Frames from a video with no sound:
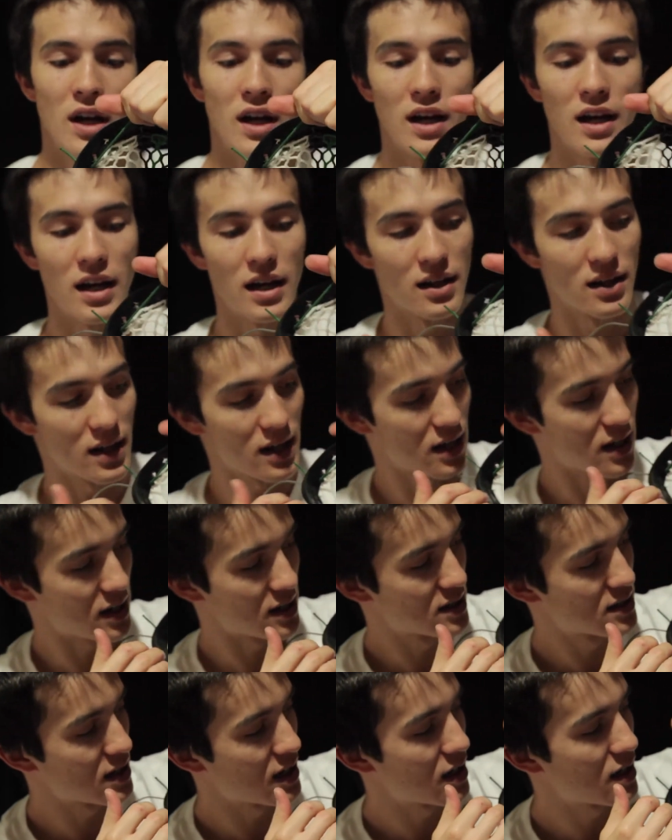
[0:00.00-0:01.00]
And like I
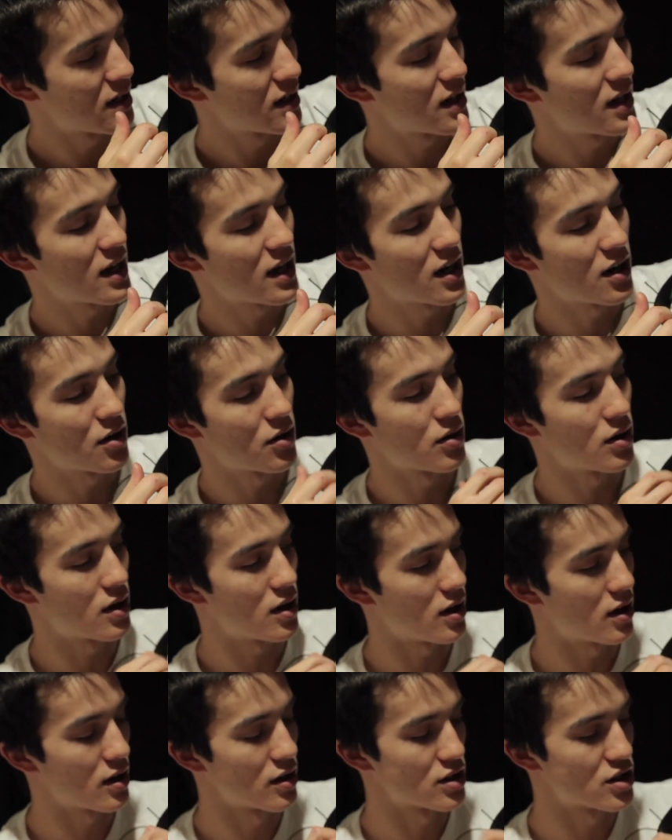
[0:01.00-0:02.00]
said, how
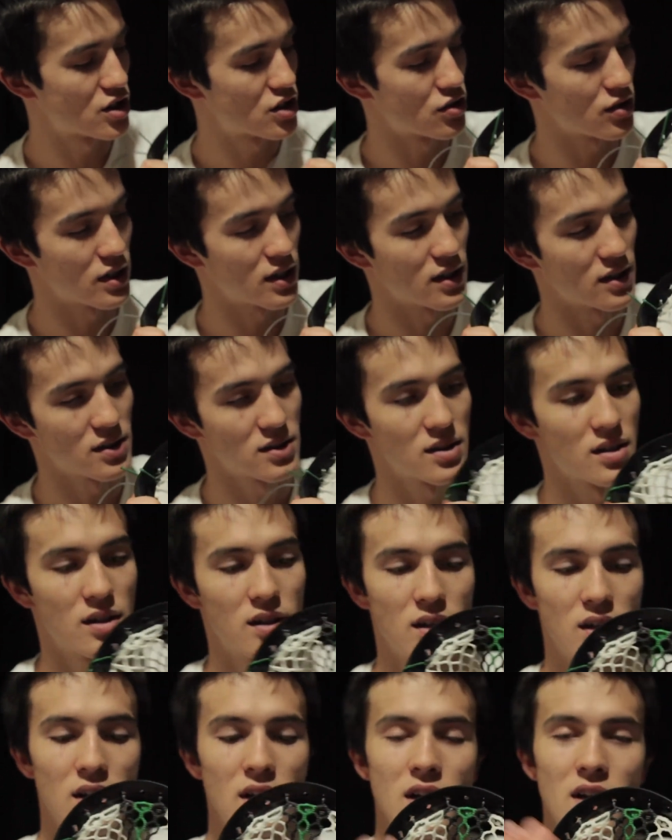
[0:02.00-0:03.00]
our strings
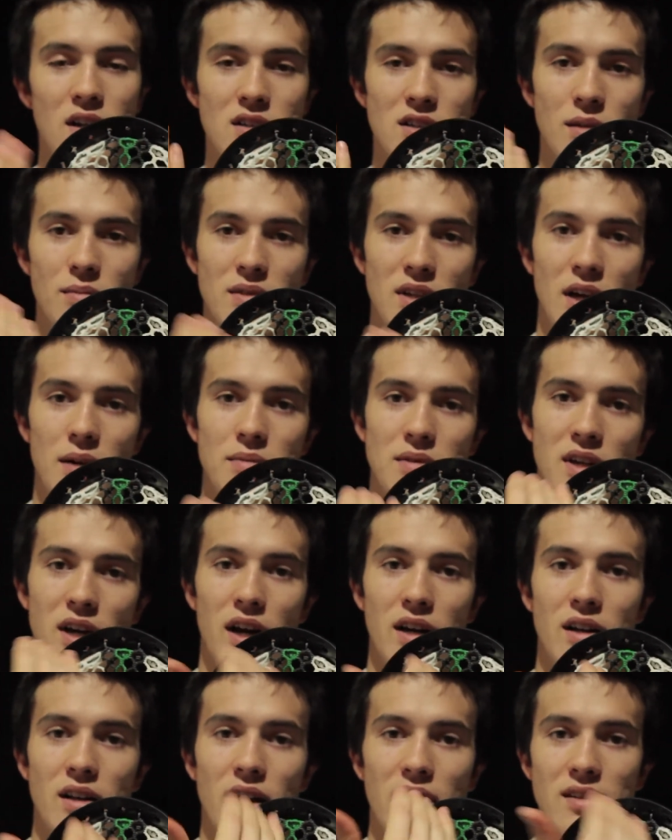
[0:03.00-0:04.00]
sometimes
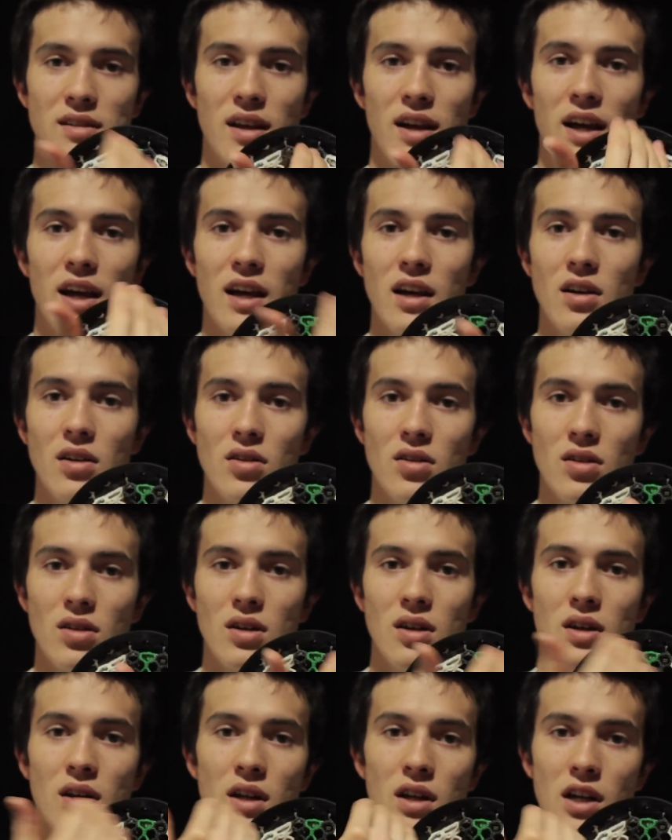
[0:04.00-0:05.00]
kind of like to angle,
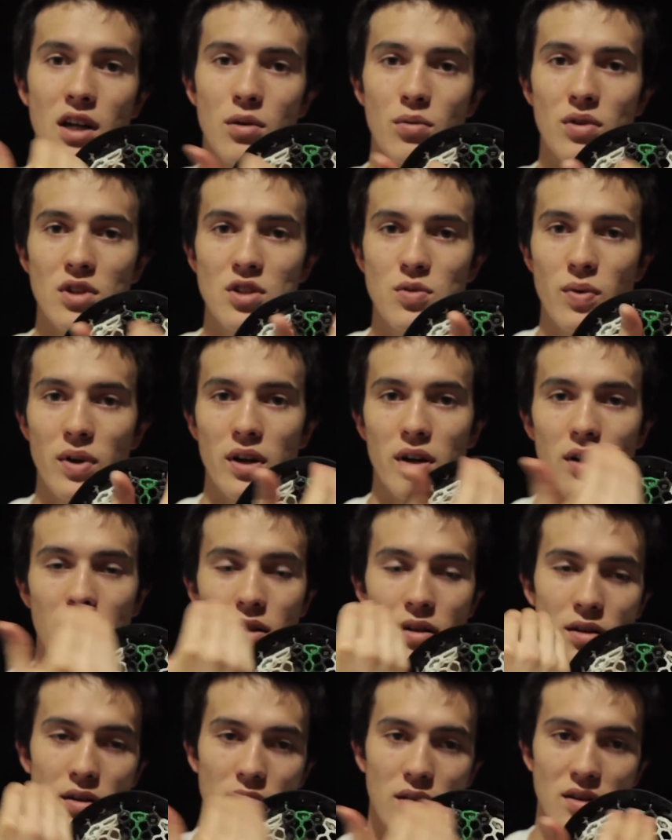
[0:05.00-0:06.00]
and which way
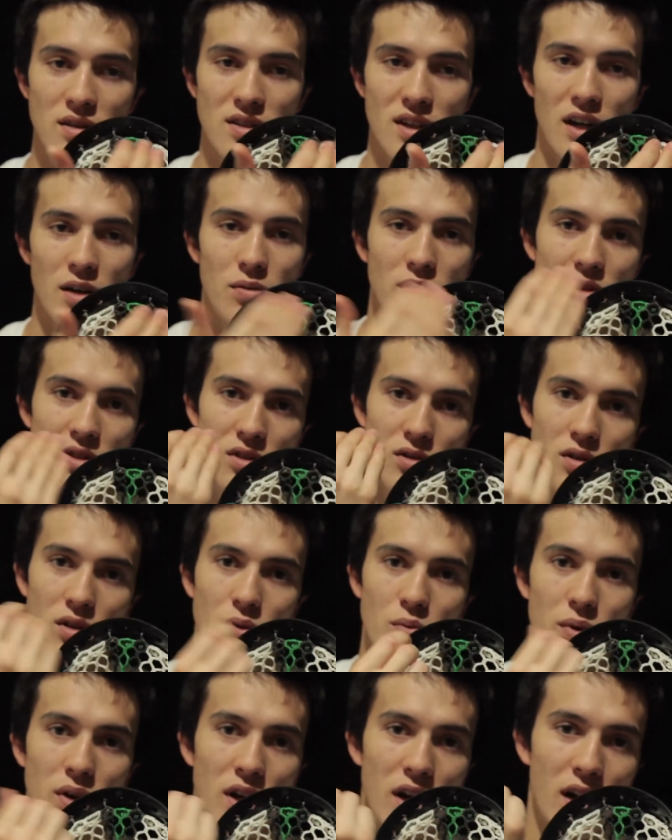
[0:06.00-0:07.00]
the sidewall's going,
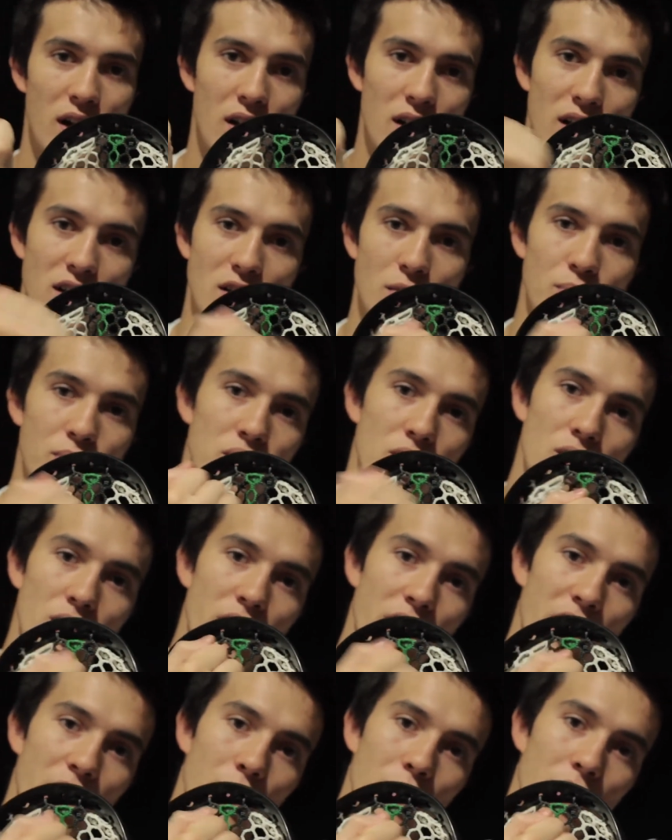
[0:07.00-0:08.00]
we kind of like to pull
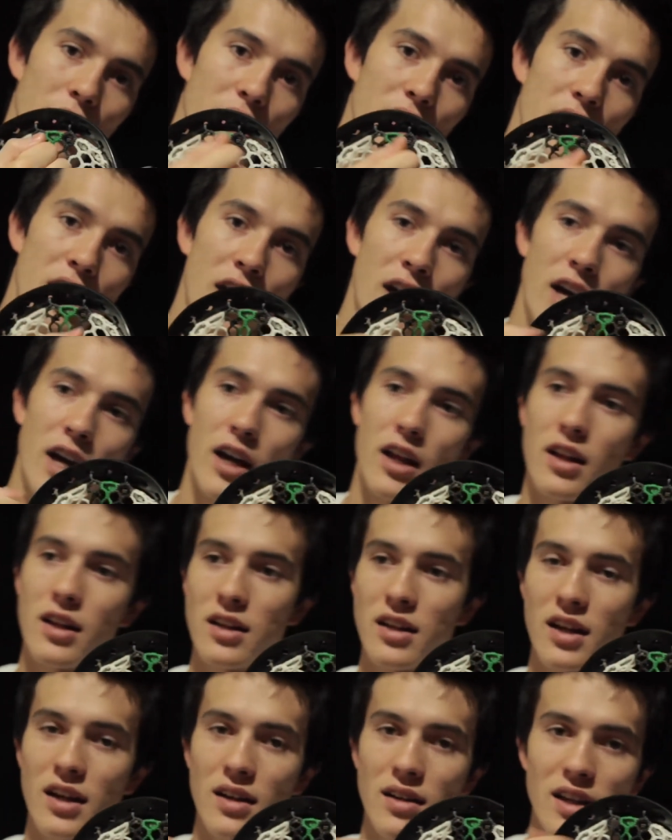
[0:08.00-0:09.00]
that way and
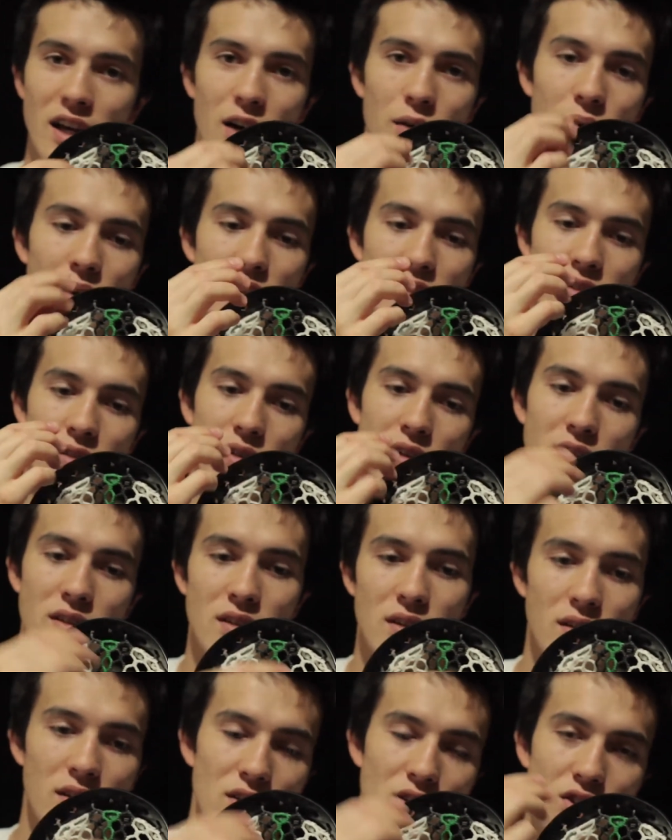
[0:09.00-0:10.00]
yank that way, so
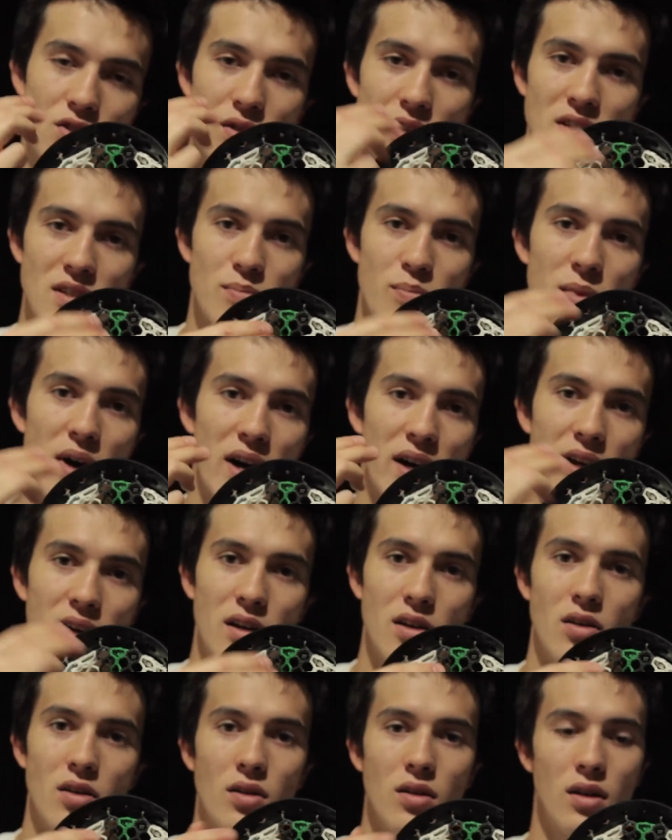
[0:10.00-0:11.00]
the strings might
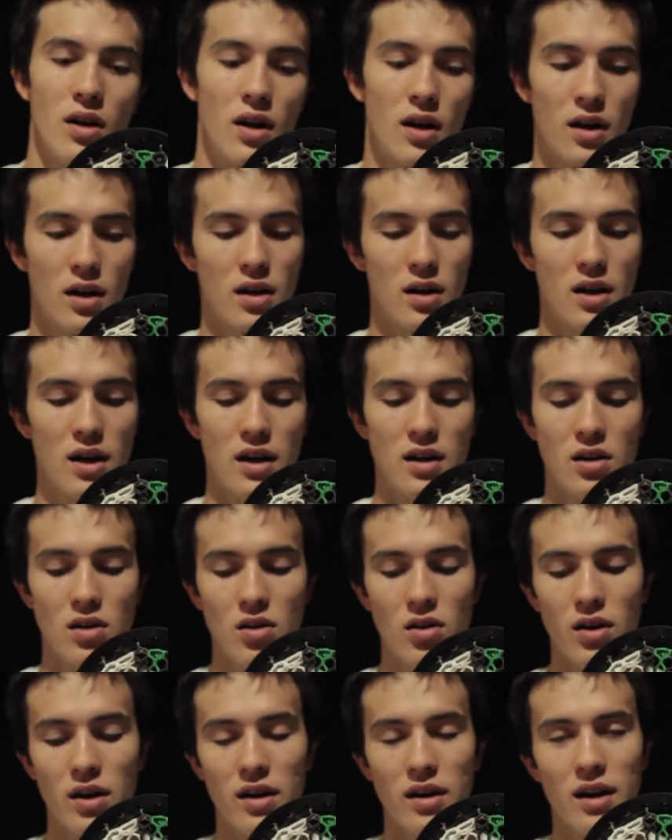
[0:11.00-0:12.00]
kind of
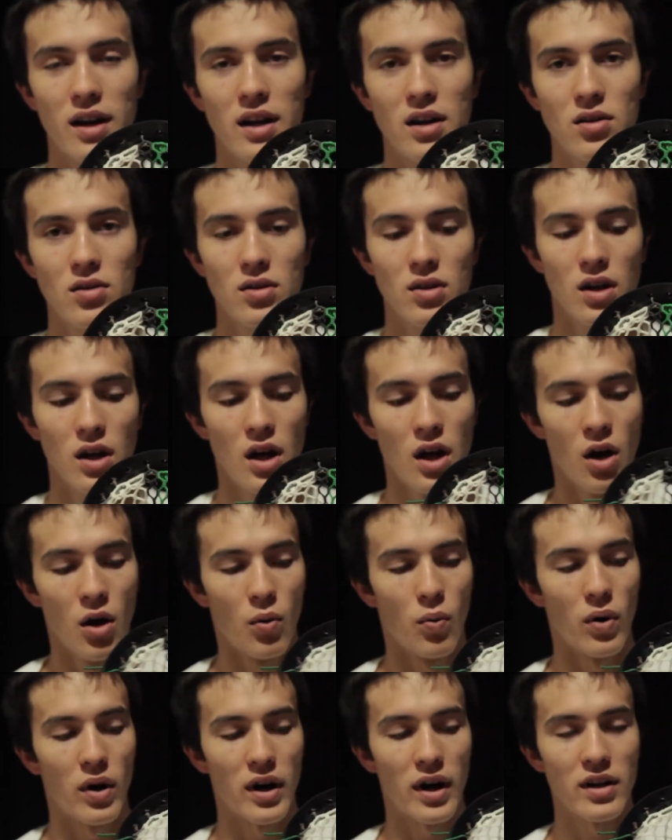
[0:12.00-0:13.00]
go at an angle.
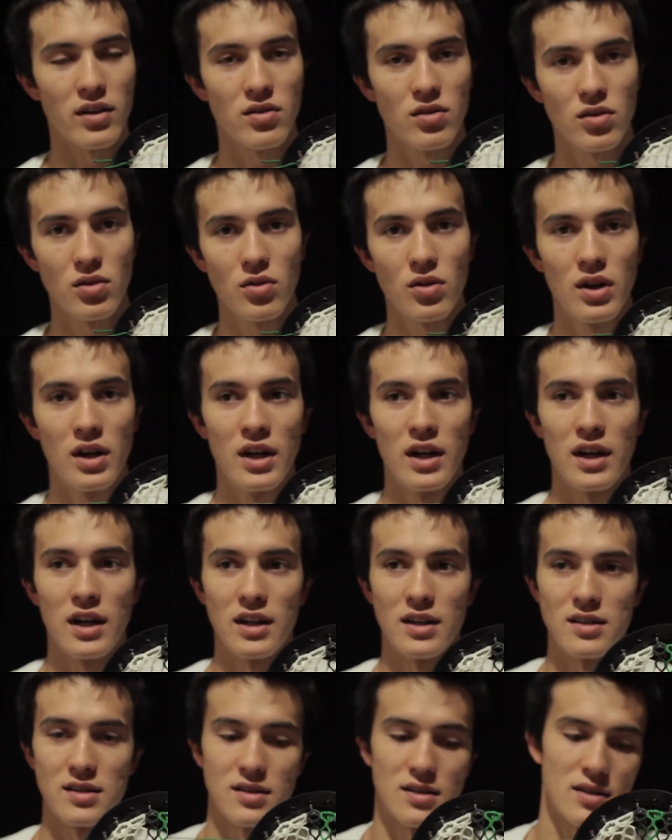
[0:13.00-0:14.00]
What I do
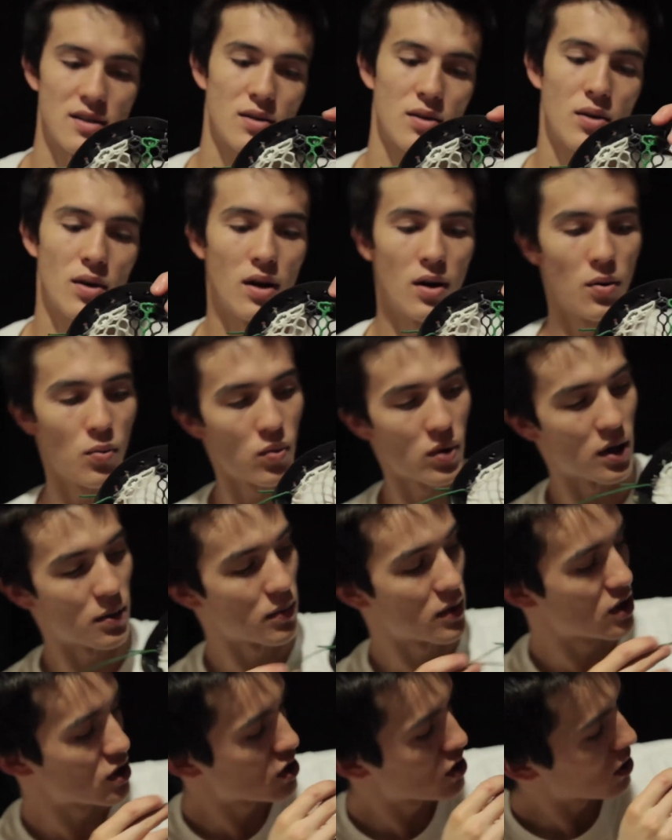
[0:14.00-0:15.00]
is, what I'm
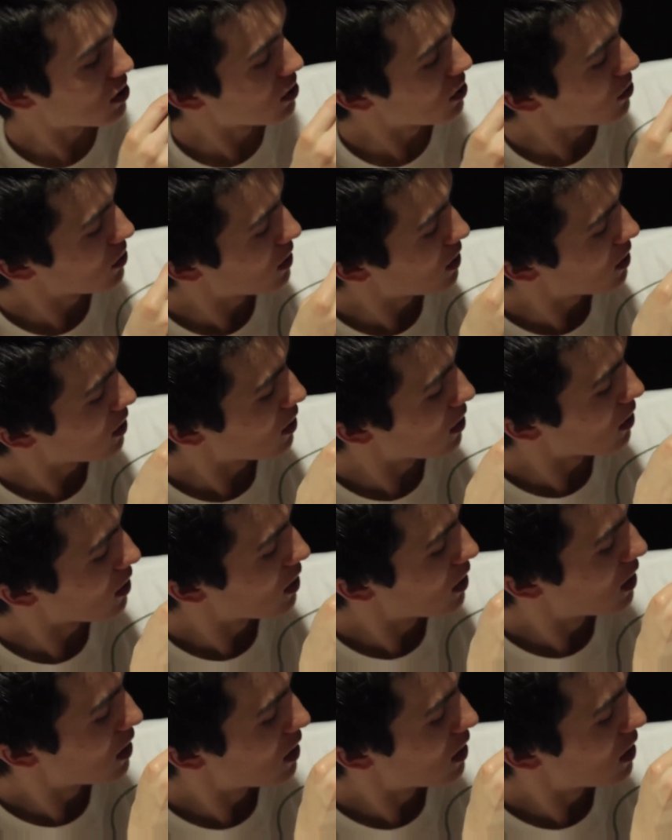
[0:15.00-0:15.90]
going to show you here,